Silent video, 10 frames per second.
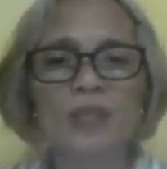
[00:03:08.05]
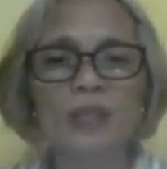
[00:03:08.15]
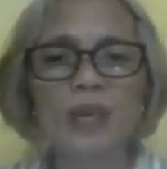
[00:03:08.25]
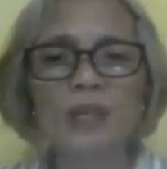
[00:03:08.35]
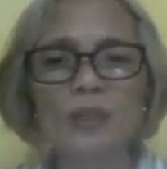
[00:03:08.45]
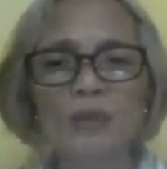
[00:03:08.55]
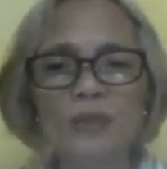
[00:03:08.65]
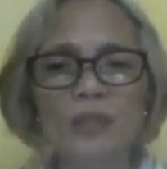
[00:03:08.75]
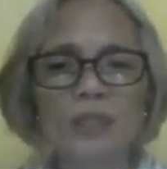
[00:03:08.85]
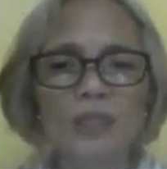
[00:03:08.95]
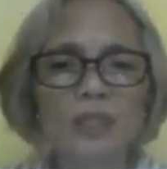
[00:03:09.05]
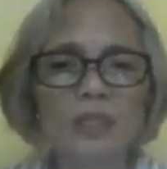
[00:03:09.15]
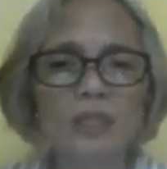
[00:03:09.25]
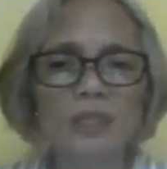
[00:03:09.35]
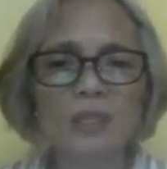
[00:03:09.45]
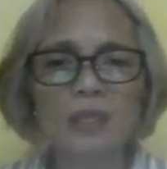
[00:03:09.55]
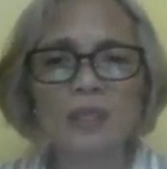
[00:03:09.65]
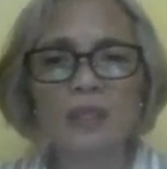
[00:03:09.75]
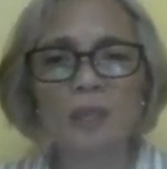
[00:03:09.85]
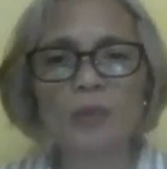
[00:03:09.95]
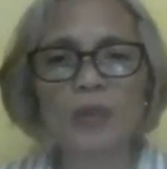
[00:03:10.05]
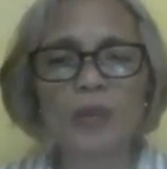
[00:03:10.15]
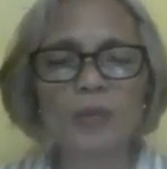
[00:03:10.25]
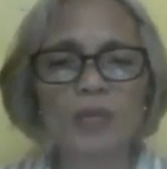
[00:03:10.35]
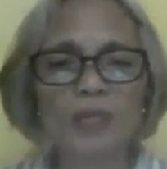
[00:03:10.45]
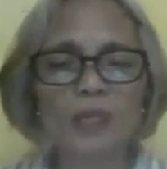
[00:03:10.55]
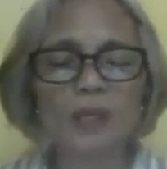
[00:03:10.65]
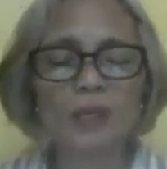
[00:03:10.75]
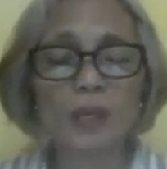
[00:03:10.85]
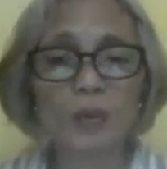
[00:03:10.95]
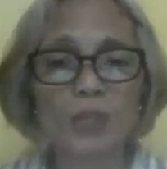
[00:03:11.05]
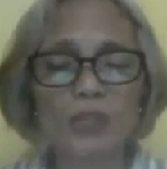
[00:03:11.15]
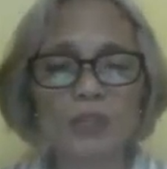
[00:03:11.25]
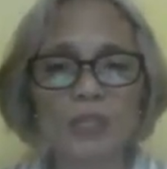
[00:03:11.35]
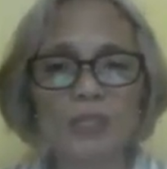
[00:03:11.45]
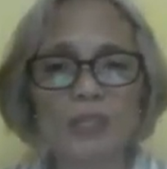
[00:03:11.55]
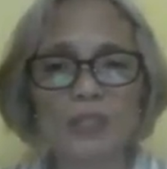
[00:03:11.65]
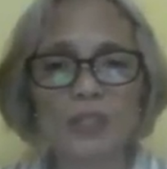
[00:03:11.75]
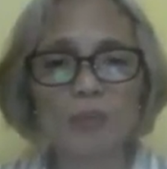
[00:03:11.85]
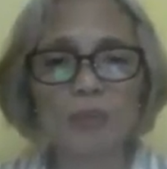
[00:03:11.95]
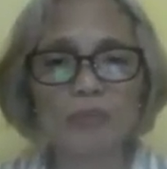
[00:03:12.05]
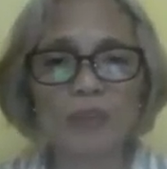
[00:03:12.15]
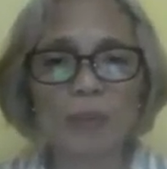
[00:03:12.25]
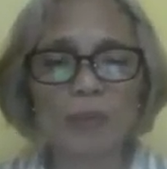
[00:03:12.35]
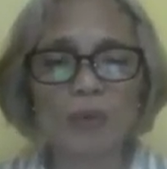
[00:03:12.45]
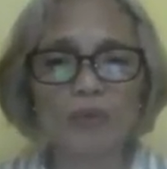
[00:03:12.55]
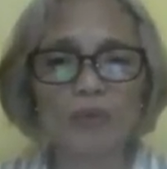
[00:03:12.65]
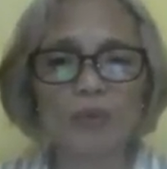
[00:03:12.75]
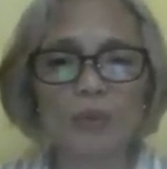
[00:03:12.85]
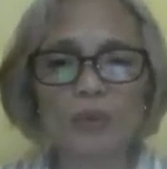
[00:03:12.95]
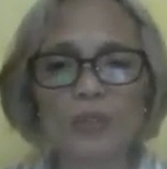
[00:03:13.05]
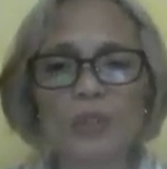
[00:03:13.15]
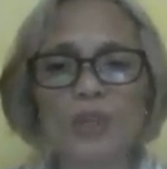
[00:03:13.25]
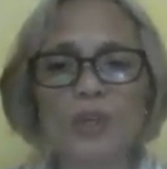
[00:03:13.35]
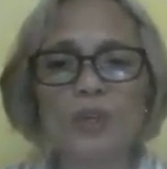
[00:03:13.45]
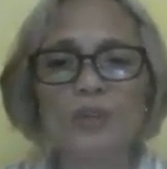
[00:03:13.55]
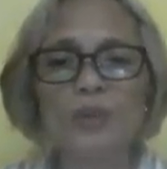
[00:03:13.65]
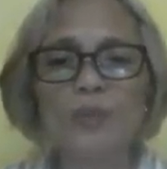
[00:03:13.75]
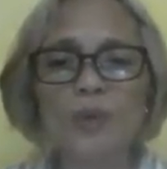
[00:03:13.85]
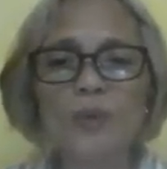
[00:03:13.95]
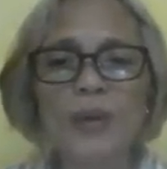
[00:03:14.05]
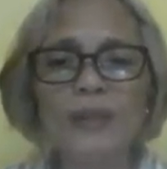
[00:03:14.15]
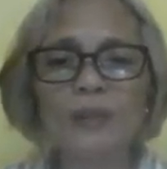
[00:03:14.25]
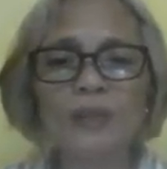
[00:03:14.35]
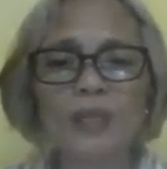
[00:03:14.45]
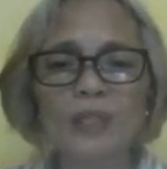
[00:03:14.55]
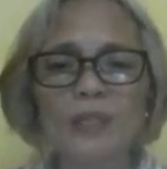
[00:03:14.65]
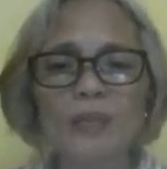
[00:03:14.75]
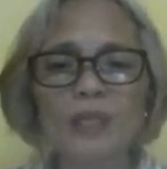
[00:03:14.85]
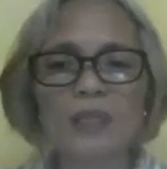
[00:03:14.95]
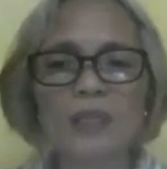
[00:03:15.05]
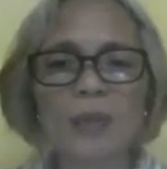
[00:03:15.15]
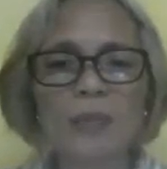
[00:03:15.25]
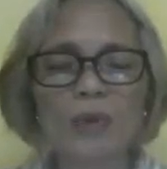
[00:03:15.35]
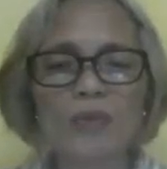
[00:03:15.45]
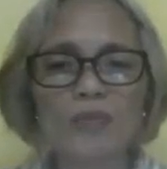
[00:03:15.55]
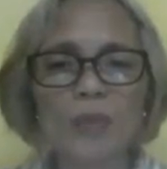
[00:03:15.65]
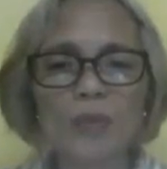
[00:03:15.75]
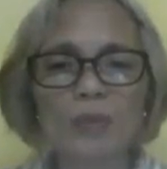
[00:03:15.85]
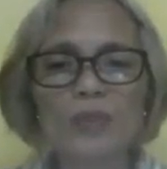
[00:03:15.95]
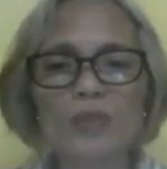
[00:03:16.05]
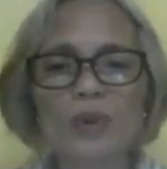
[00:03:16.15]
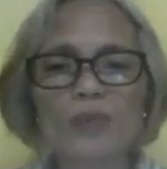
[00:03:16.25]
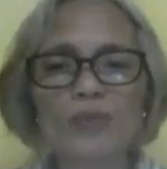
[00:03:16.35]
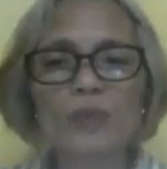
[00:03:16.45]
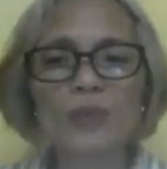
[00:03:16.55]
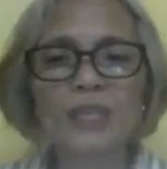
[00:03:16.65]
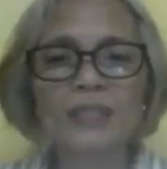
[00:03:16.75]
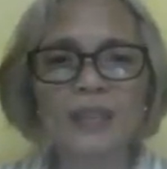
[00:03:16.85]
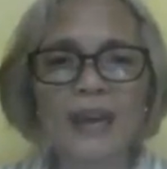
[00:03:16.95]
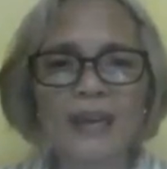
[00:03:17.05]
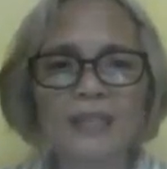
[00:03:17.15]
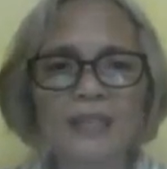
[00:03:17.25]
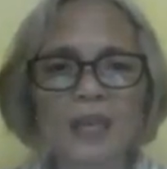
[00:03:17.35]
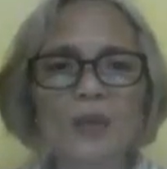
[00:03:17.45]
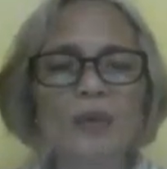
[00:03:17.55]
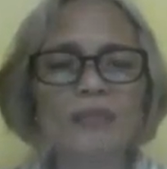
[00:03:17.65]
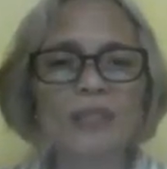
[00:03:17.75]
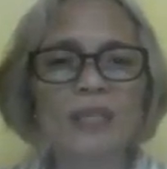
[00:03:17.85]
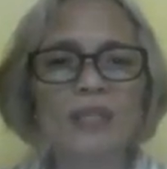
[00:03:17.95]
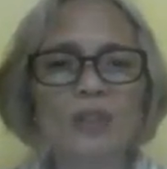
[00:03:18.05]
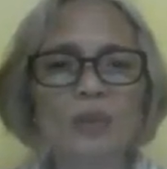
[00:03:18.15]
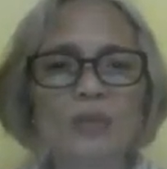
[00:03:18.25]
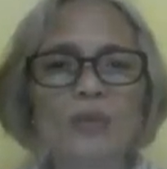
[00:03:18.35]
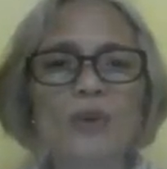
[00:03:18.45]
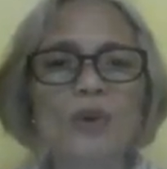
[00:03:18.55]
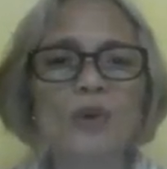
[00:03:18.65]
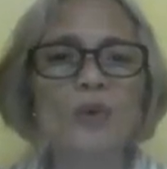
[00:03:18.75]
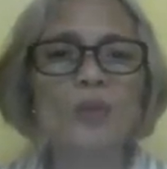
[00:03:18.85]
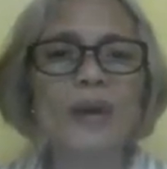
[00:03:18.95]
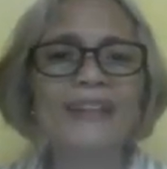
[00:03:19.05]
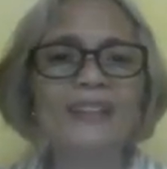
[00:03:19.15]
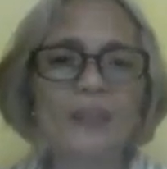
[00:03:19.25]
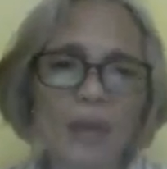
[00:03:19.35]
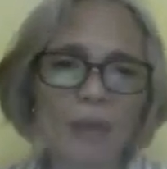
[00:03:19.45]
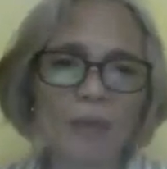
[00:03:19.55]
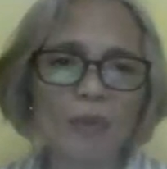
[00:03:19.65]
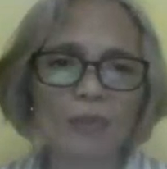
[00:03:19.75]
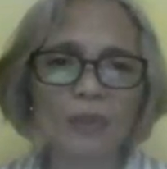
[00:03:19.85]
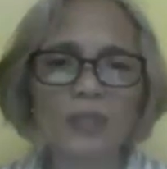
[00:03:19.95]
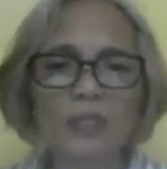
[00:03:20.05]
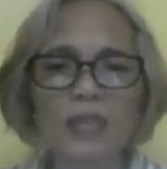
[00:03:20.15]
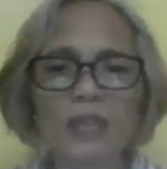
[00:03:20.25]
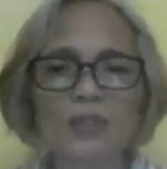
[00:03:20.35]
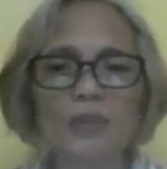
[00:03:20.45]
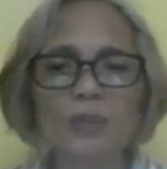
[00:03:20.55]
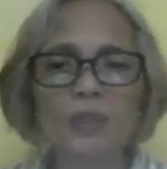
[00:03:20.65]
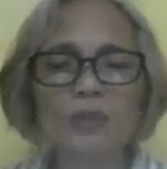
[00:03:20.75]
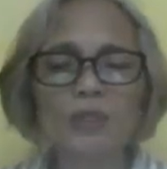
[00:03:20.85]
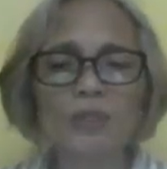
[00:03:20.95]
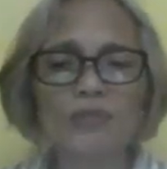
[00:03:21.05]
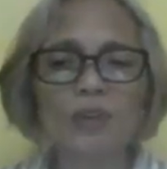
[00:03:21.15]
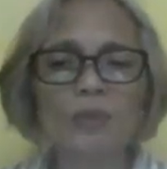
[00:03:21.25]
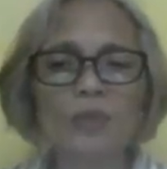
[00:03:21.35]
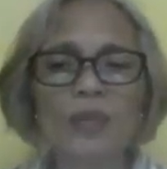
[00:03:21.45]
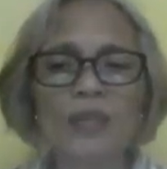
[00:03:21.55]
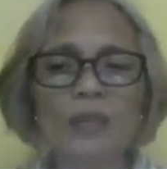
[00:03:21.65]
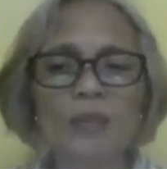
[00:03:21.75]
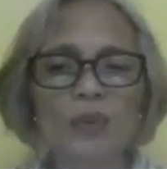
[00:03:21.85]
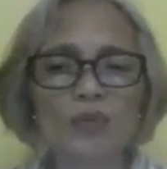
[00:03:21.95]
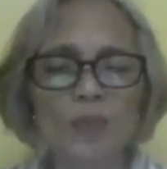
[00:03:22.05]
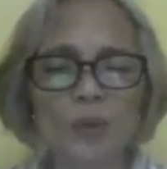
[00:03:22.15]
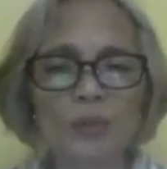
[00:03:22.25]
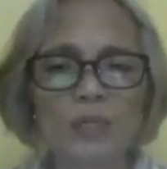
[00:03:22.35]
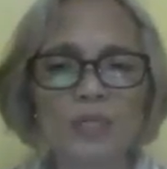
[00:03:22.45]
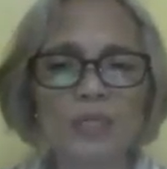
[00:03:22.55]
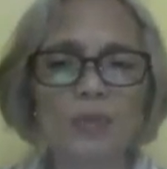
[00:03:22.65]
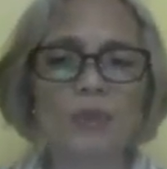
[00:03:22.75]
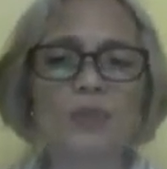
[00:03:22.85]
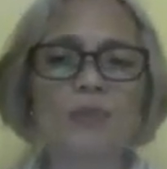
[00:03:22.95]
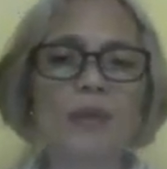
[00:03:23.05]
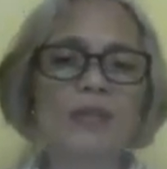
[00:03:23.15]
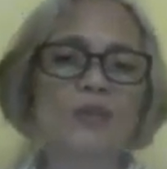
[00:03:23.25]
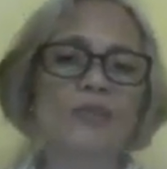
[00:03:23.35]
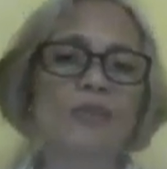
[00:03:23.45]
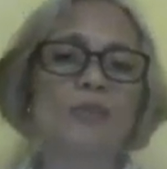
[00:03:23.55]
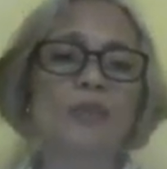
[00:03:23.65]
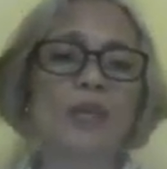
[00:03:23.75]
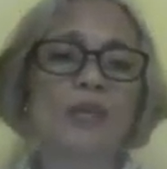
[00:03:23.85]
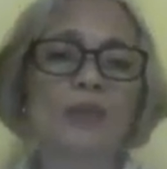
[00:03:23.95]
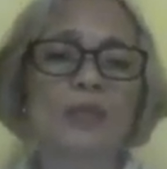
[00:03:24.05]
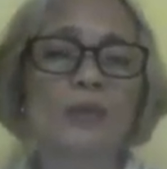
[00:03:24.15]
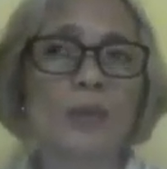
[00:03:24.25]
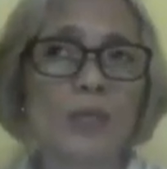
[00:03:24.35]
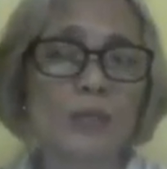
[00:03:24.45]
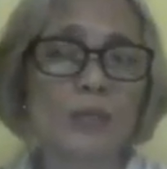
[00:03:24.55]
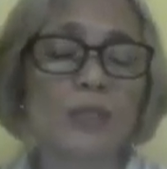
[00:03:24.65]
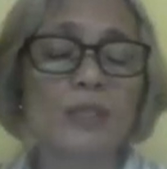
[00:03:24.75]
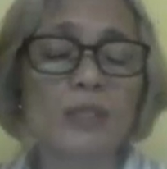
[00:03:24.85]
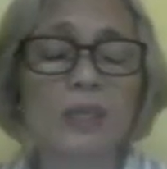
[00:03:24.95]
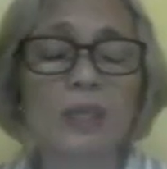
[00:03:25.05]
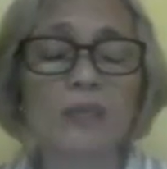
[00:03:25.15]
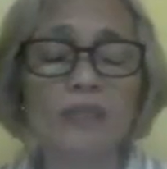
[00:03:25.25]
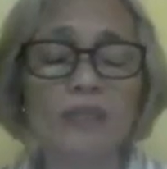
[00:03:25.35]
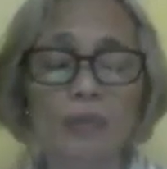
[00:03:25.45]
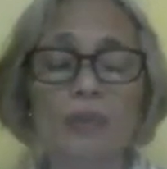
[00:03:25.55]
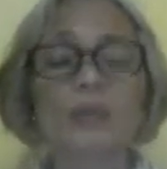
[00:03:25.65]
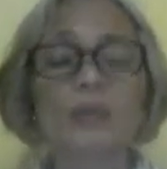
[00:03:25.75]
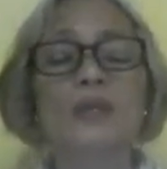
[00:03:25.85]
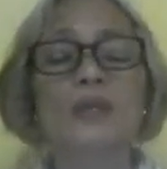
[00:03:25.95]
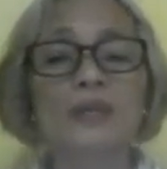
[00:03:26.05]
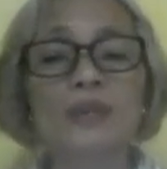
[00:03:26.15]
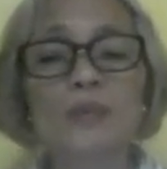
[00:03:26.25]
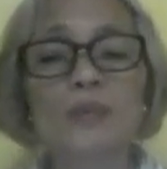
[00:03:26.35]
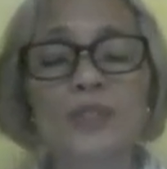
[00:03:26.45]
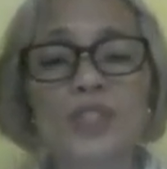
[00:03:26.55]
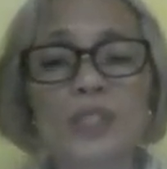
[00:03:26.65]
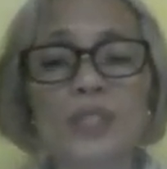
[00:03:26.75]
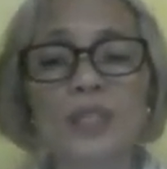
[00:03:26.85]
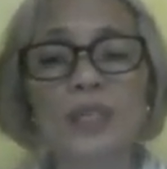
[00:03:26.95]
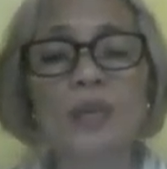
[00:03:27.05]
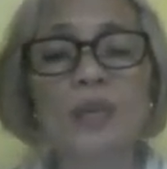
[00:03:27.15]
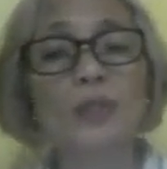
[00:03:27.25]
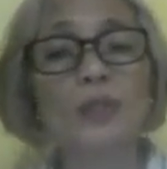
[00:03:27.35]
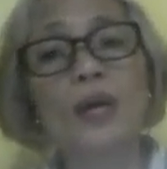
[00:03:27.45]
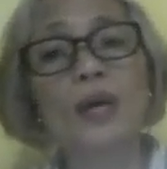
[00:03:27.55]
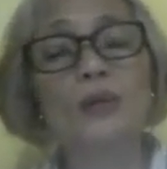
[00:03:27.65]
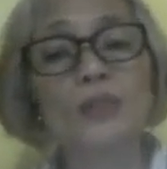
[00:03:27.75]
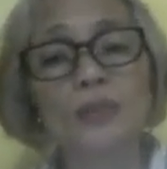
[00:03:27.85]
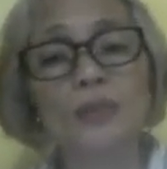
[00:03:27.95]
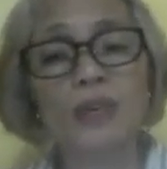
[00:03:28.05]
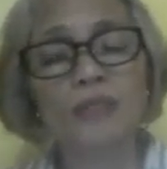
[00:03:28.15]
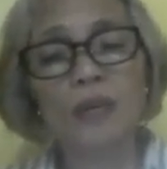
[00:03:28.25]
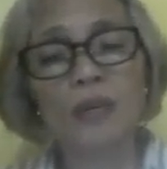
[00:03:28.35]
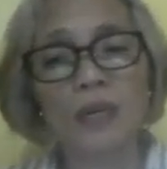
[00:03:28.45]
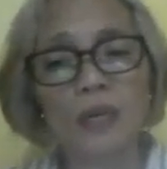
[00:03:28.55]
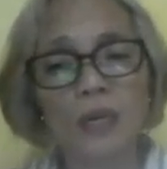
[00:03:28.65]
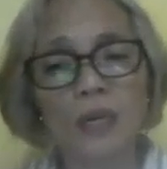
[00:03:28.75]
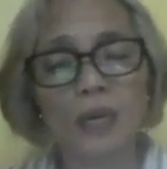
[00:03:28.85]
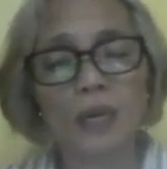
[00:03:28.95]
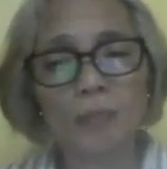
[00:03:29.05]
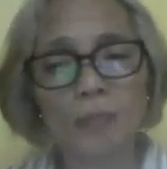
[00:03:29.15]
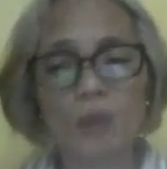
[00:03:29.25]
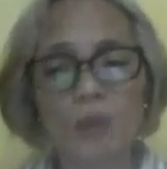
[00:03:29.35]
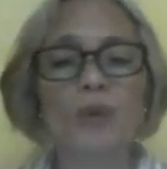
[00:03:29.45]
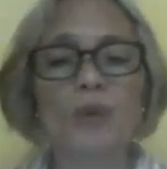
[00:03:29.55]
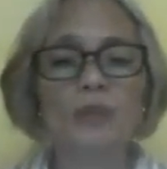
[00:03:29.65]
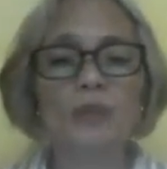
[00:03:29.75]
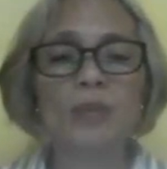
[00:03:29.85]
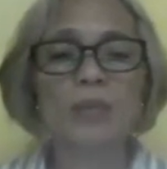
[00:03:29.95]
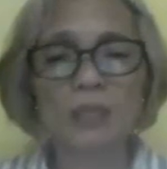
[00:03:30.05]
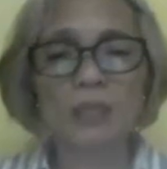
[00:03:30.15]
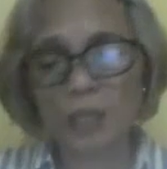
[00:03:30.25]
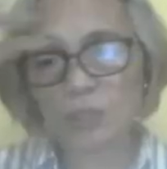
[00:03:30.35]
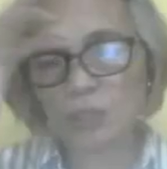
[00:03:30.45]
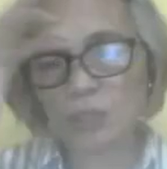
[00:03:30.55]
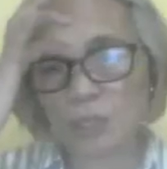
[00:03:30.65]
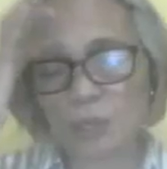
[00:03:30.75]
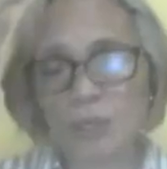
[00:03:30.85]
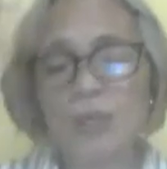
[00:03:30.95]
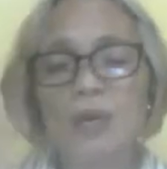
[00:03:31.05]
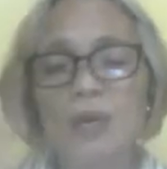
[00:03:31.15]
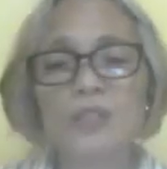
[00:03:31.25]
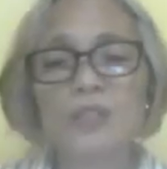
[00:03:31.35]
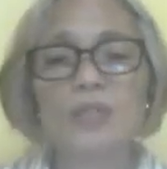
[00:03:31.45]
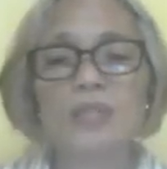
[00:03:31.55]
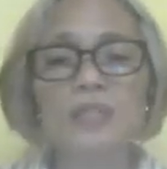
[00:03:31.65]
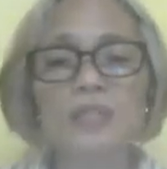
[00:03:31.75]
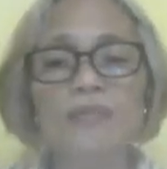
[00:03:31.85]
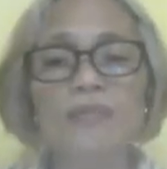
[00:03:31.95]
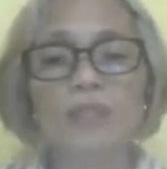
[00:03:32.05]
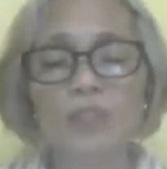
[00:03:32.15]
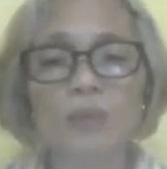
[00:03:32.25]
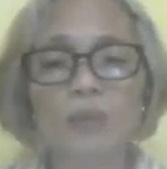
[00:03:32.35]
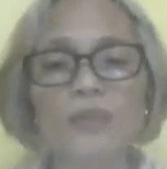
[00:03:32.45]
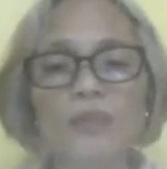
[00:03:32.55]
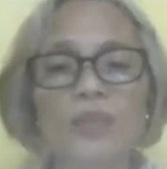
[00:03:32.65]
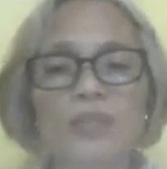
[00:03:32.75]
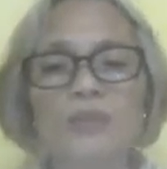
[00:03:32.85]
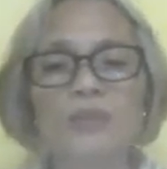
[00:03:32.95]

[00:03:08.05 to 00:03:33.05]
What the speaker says: Take note that this thermochemical equation is in terms of number of moles. So we want to determine the number of moles of chlorine gas equivalent to 1 gram of chlorine gas. So we use the formula number of moles is equal to mass over molecular weight. So this is a review from your general chem. Although I also gave a PowerPoint presentation as well as a video on this.